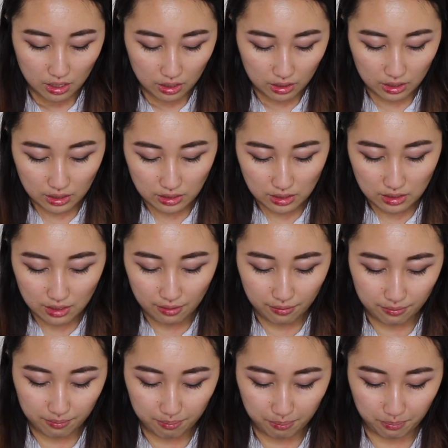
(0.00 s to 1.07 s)
This is a
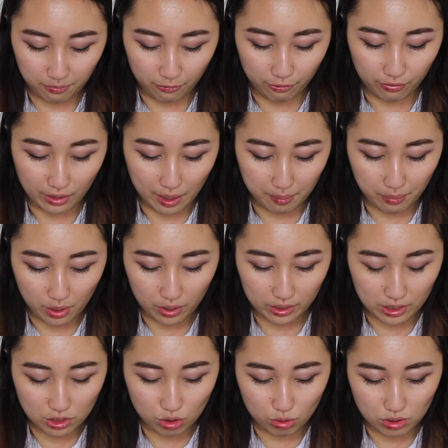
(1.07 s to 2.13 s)
flat
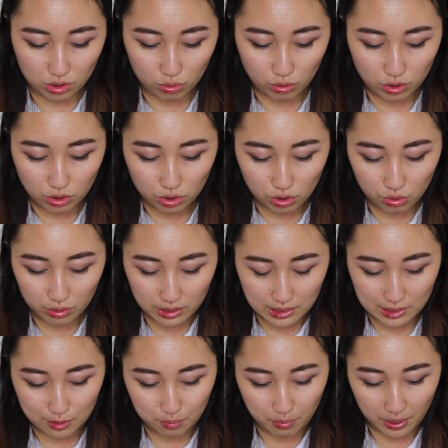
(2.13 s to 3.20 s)
pocket, so it's going to
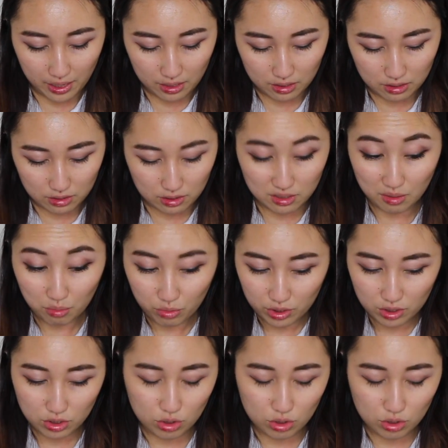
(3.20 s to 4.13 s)
expand somewhere.